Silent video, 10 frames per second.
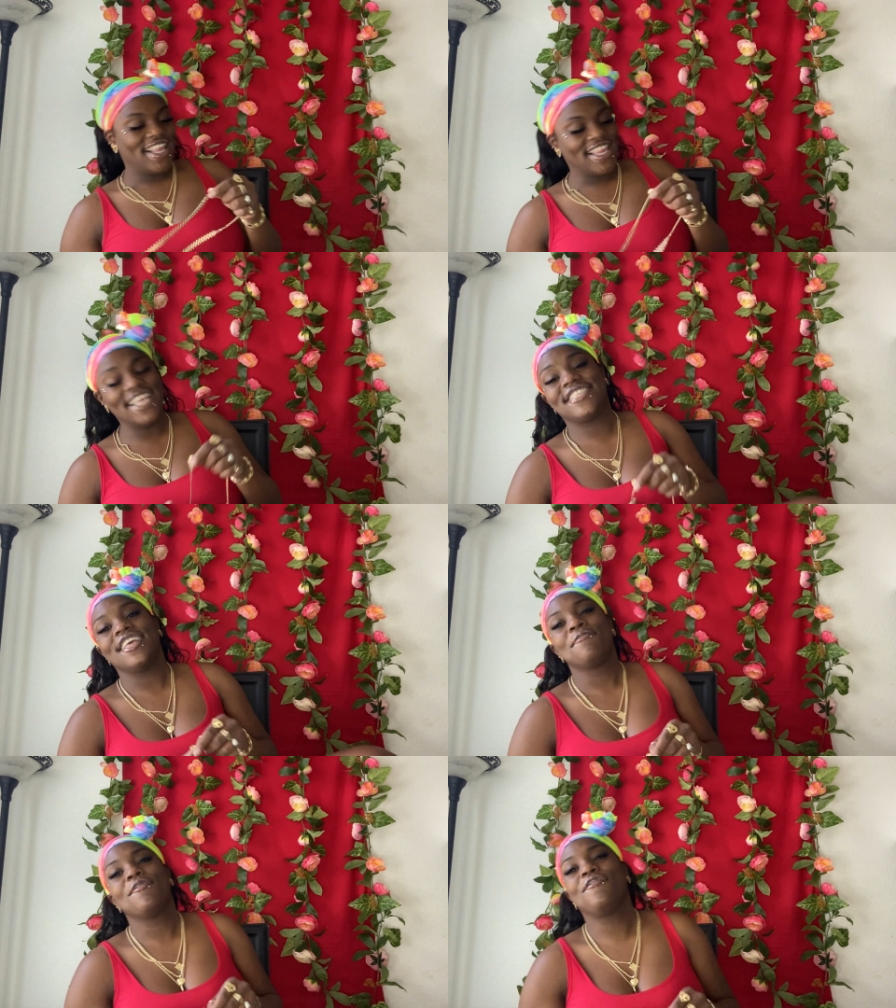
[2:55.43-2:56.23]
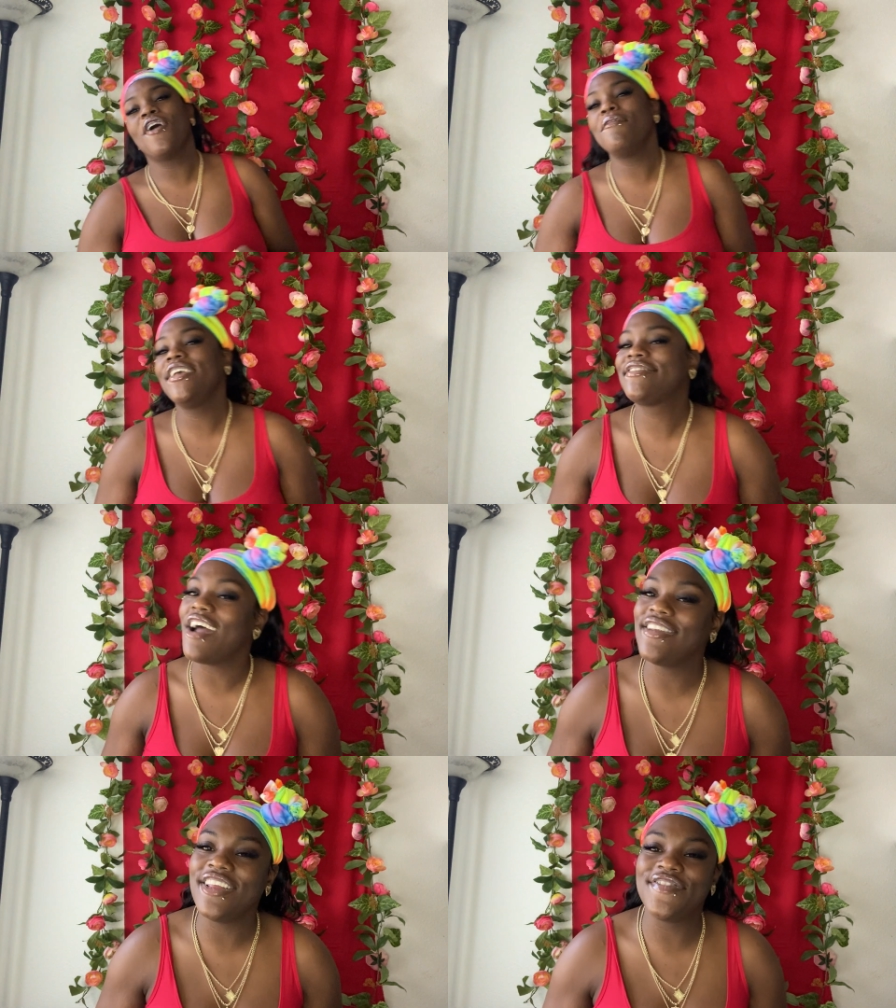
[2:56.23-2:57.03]
Listen, before we
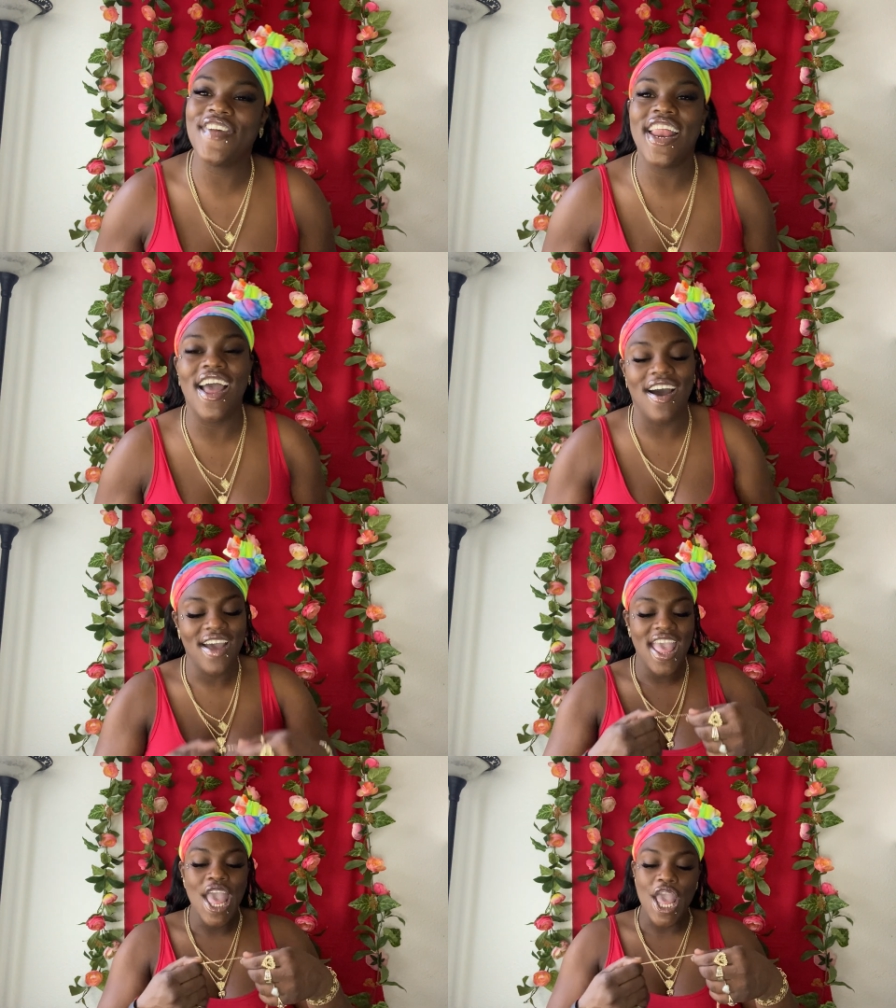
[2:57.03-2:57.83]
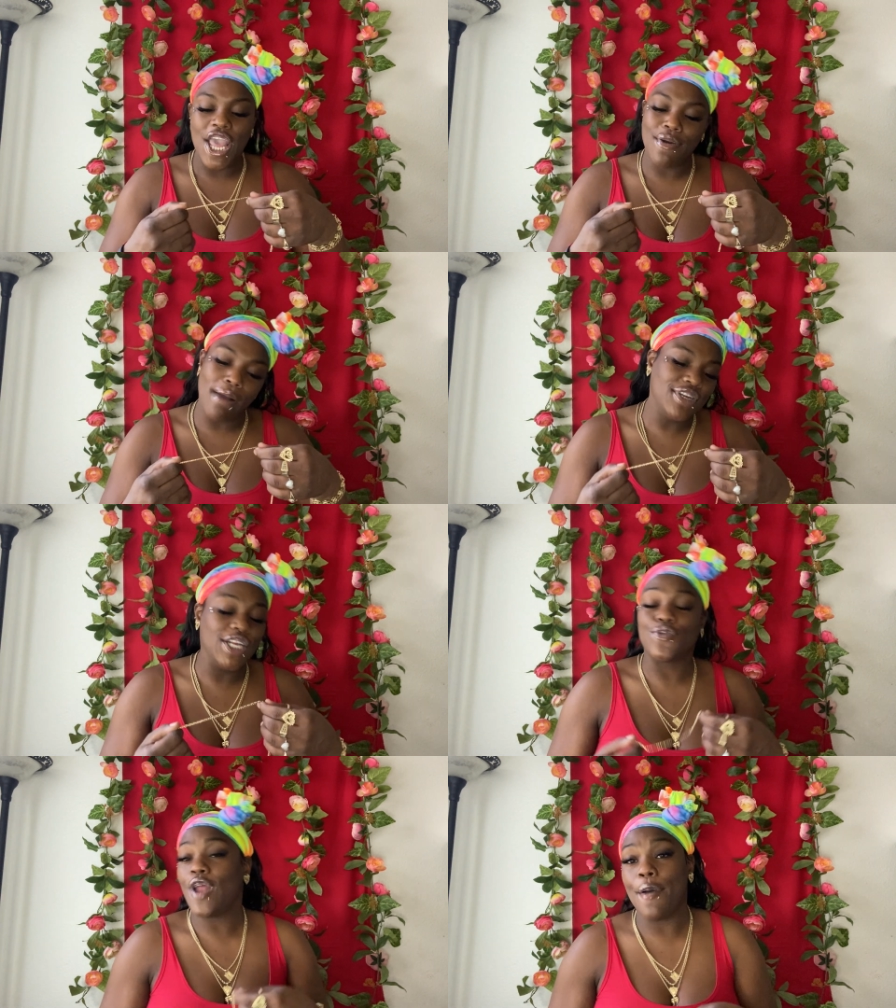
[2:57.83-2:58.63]
start this video, and I'm
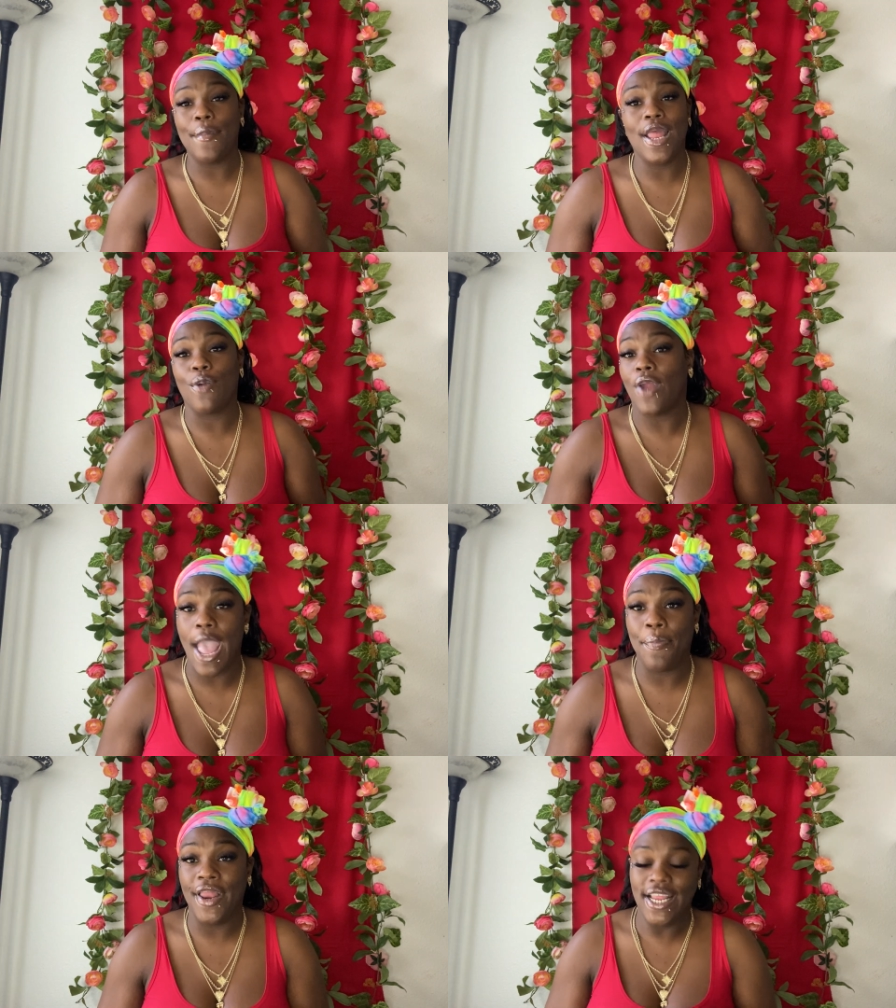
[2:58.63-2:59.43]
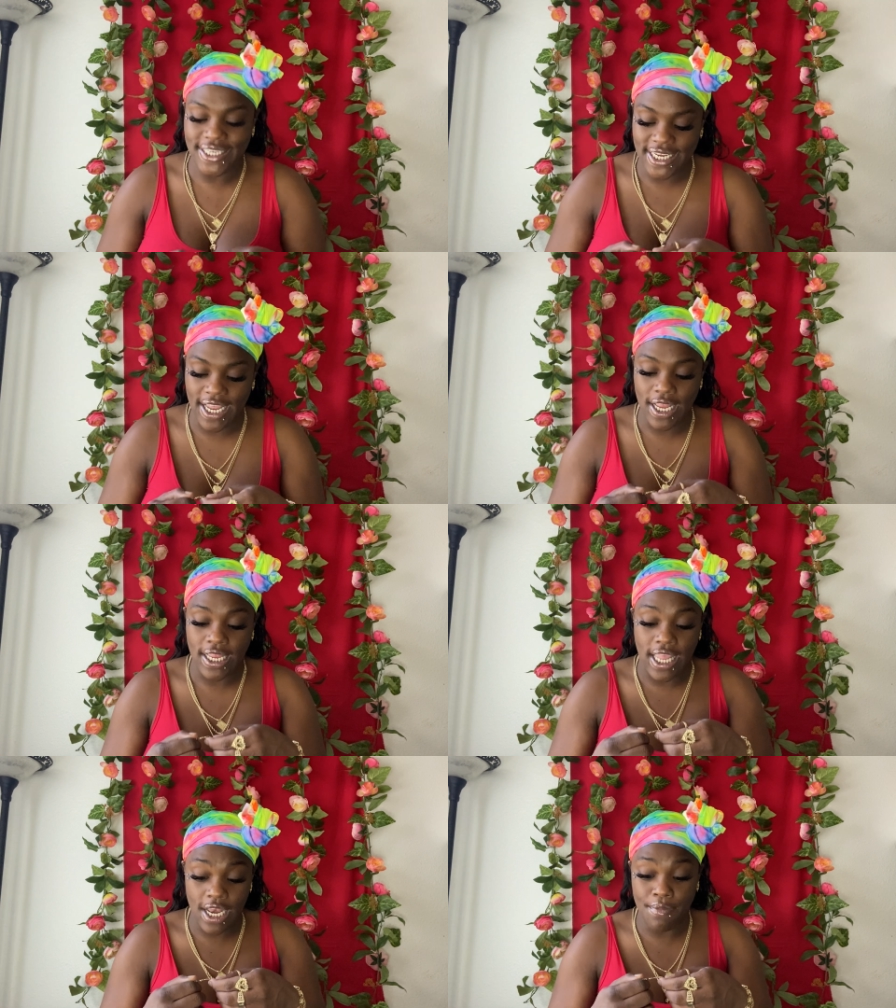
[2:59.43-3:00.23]
just rambling, rapping and
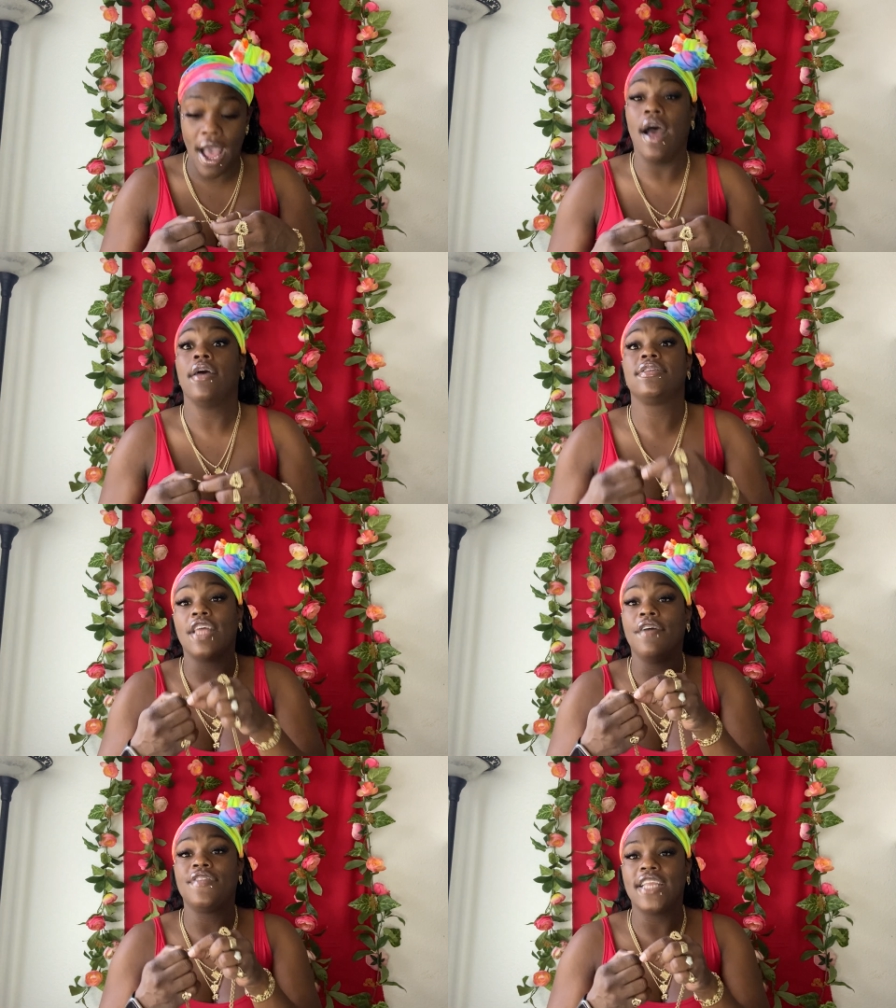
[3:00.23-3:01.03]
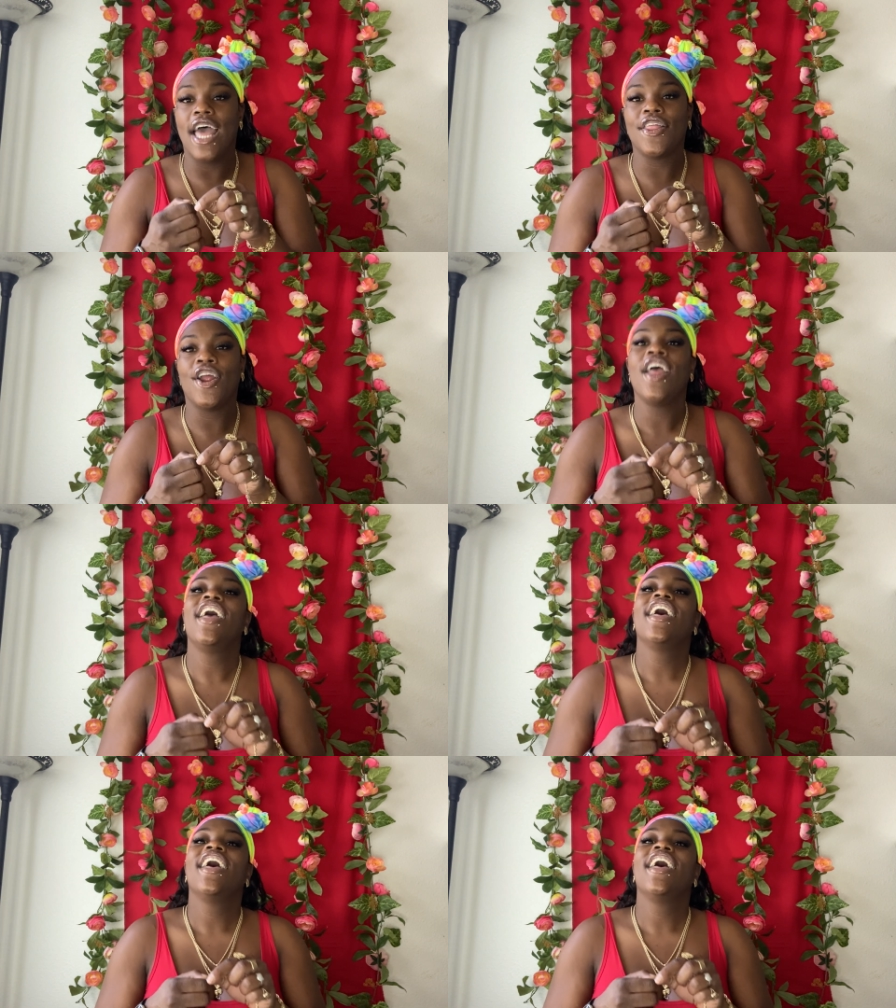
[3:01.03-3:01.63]
shit, getting my stuff together.